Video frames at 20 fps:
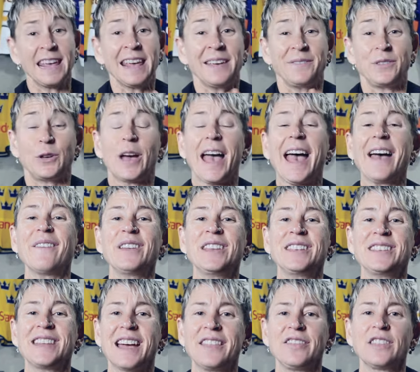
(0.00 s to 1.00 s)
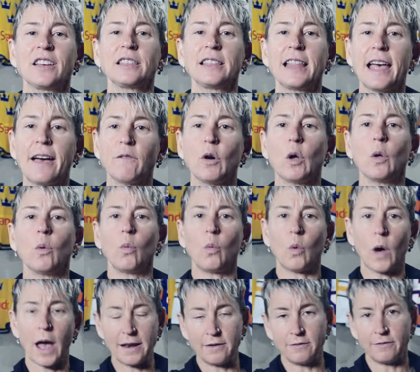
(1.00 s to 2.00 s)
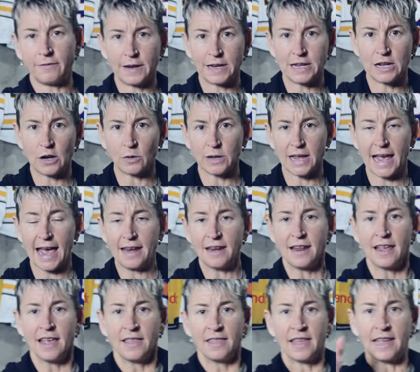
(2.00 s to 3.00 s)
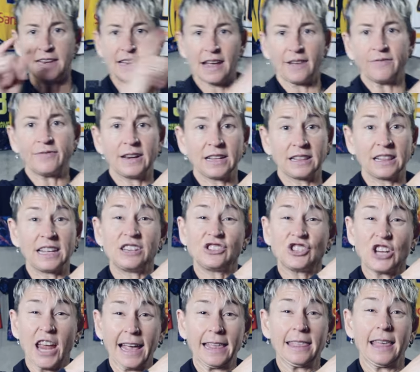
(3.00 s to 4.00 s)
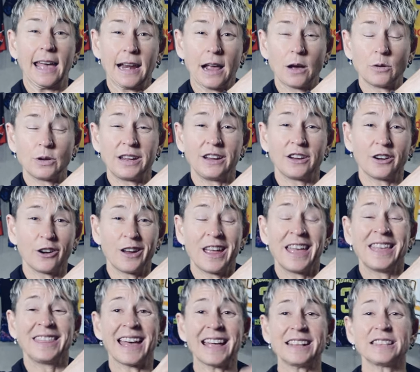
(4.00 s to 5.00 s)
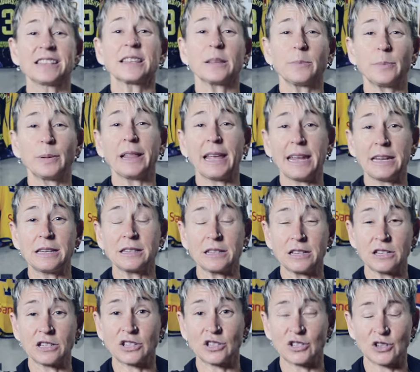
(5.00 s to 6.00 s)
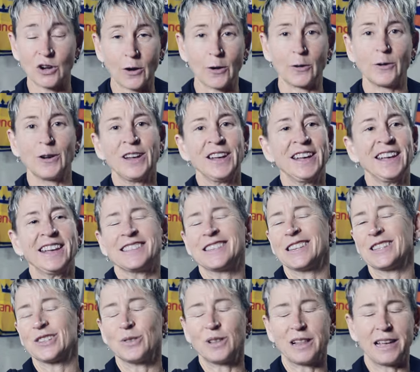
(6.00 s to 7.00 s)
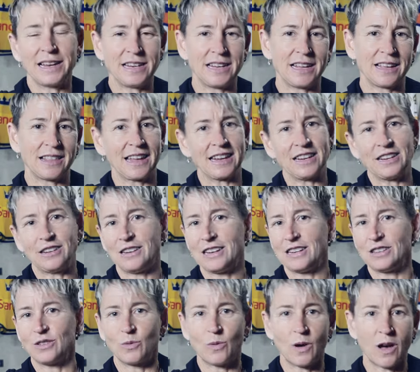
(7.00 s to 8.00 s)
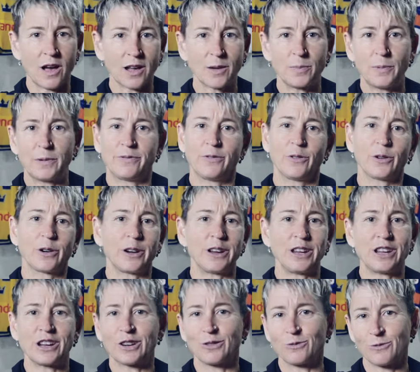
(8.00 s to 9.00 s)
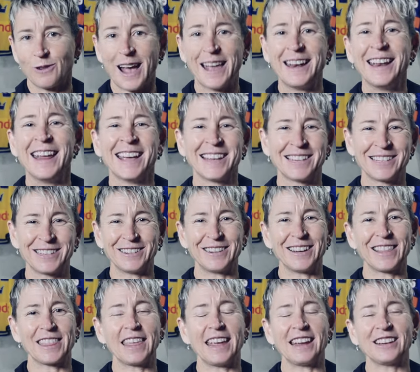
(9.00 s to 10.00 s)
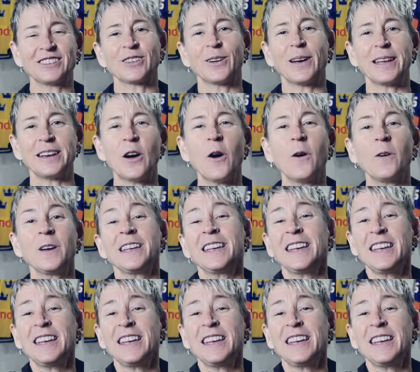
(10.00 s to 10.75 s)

If you haven't done the level 1 video yet, then definitely check that out here. That's the place to start. It's this whole idea like you need to walk before you can run sort of thing. So I know